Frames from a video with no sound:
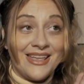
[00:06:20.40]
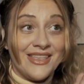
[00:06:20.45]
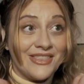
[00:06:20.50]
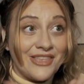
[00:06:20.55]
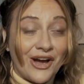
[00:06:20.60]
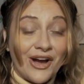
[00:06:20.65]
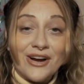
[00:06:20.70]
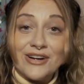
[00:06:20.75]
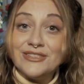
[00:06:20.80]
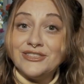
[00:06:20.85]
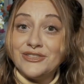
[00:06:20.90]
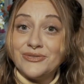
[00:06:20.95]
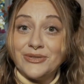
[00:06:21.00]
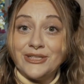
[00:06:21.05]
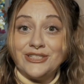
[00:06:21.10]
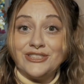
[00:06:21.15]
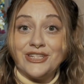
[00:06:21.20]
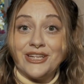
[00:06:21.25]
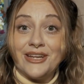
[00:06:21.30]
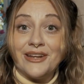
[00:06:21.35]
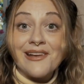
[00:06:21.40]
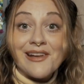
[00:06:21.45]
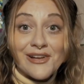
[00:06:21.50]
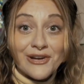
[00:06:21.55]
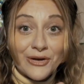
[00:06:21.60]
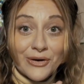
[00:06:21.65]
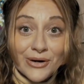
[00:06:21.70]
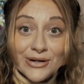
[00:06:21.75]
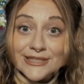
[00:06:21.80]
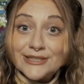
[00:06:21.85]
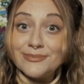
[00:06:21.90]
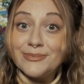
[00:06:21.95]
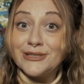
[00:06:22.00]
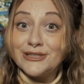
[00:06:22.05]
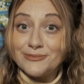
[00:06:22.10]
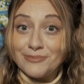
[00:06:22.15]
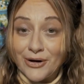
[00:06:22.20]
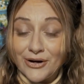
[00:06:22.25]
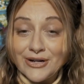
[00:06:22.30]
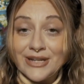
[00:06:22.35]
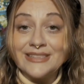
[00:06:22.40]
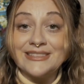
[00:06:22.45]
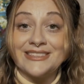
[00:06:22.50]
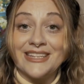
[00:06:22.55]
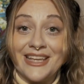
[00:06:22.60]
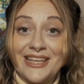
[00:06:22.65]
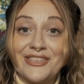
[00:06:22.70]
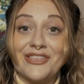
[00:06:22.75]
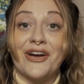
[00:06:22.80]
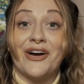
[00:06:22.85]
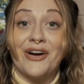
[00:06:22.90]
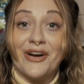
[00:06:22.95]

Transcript: the Harz region, Christmas markets in the